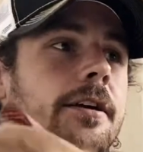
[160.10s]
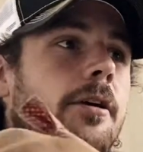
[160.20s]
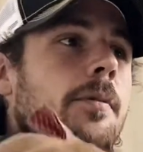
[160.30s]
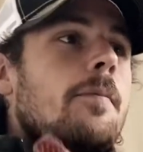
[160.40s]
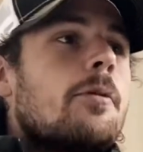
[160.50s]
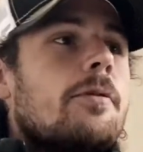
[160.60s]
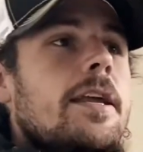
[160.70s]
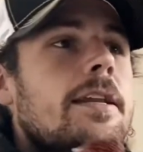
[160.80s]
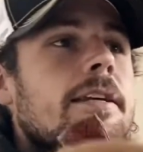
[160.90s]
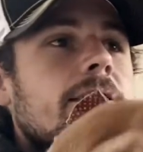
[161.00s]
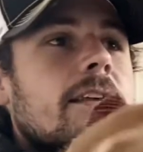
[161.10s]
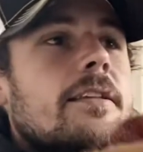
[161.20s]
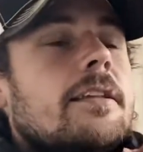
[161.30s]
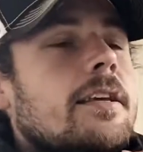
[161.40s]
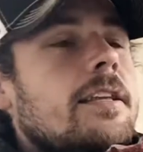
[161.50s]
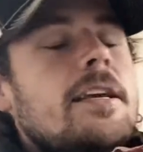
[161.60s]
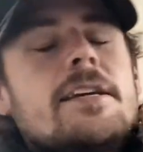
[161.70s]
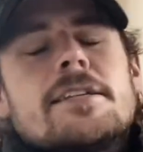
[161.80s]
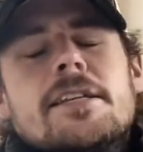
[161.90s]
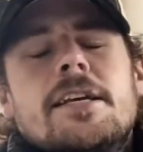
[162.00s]
I remember reading something
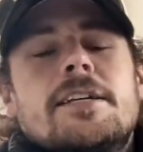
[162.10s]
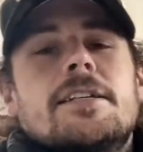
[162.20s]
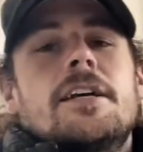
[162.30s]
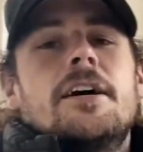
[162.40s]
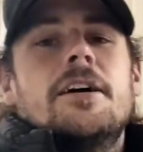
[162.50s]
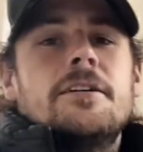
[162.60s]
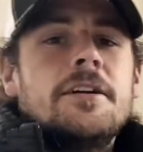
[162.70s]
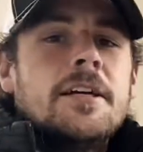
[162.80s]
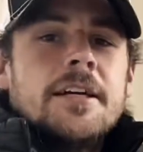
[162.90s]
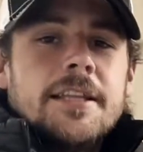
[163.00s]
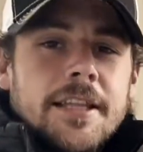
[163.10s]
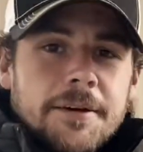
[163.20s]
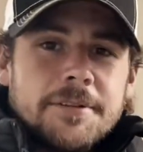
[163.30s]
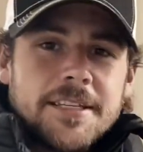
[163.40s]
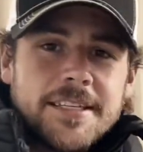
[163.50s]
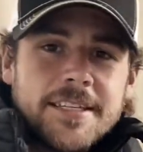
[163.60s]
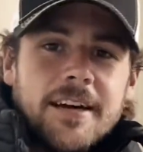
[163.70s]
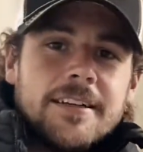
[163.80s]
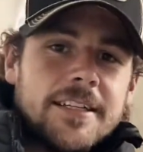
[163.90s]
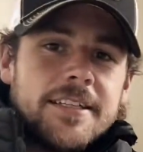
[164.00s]
years and years ago that there was a
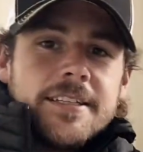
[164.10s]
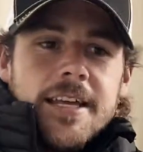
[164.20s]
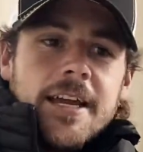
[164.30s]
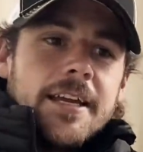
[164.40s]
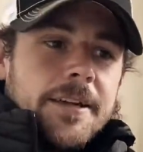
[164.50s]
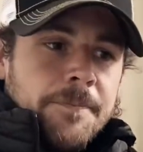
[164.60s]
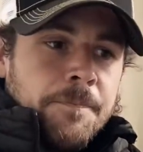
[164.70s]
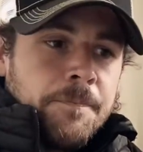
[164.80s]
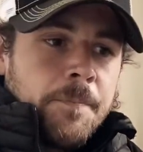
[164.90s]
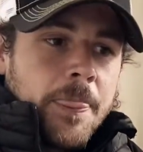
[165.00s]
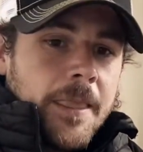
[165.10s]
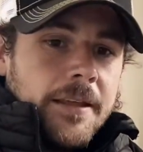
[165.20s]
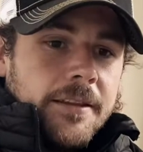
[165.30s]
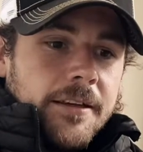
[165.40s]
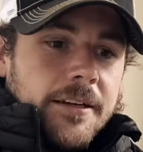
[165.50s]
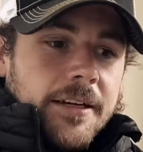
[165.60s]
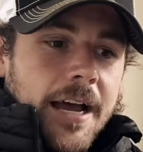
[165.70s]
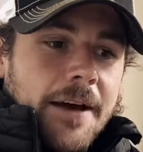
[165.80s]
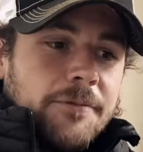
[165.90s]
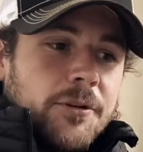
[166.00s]
study saying that
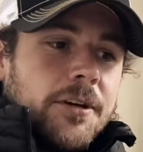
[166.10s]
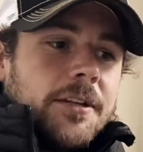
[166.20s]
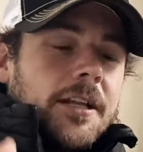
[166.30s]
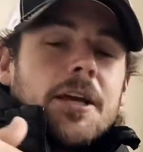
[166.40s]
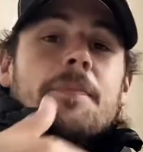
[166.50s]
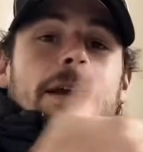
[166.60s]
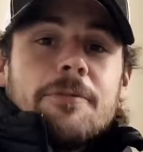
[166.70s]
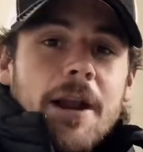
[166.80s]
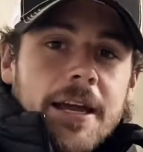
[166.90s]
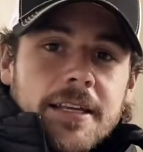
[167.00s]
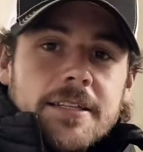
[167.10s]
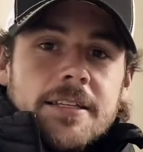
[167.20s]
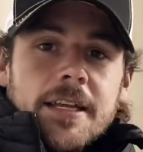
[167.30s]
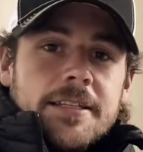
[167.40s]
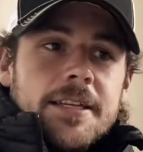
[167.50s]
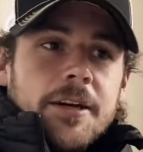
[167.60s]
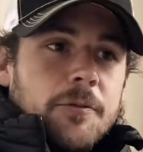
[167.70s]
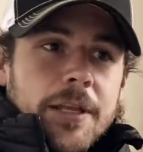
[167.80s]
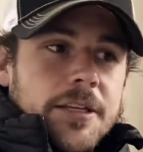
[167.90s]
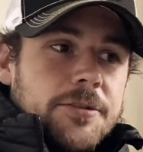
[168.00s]
after a, like a big race, let's say a
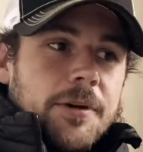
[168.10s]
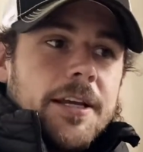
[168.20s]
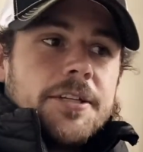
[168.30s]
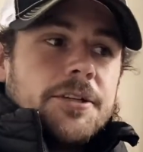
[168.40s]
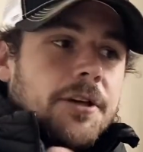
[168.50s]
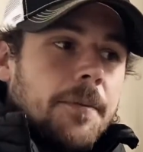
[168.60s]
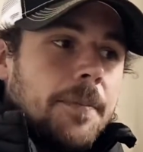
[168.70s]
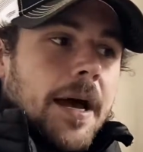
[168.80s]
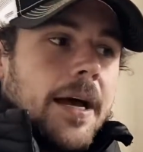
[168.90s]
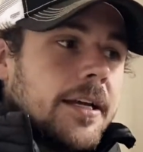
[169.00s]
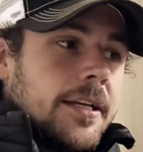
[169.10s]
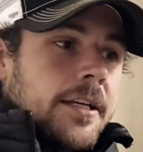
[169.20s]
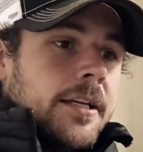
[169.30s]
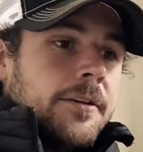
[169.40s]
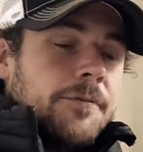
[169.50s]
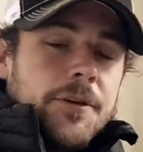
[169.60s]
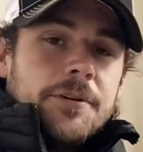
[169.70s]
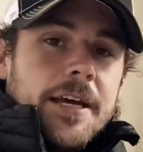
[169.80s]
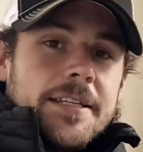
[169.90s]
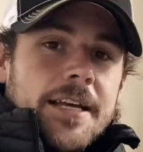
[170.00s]
week's race, you come back a few
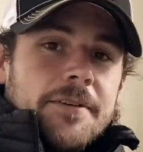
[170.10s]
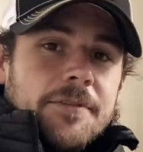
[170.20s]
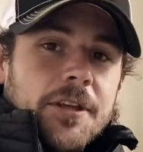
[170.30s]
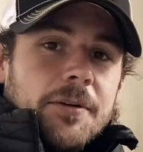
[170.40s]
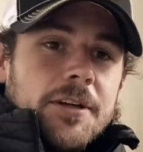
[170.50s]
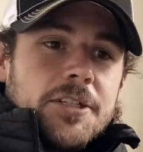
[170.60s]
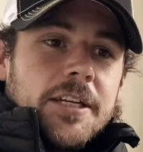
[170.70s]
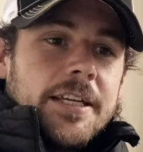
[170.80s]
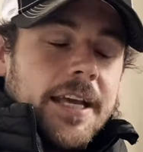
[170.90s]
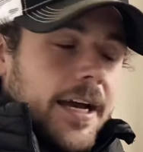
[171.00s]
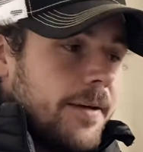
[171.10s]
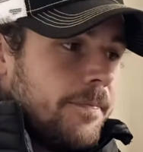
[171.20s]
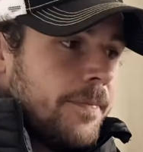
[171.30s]
days after, you actually get